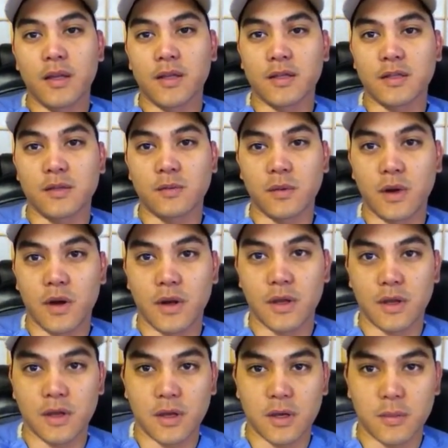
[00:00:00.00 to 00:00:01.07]
This is
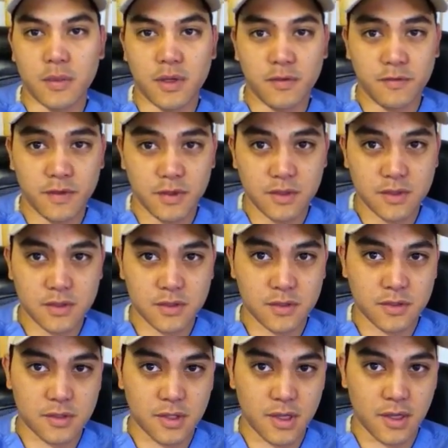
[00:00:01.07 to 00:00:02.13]
regarding infants,
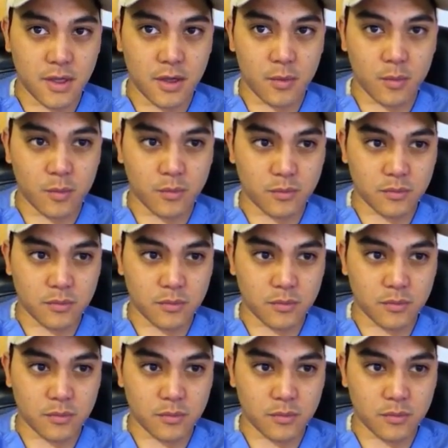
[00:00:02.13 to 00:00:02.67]
since I am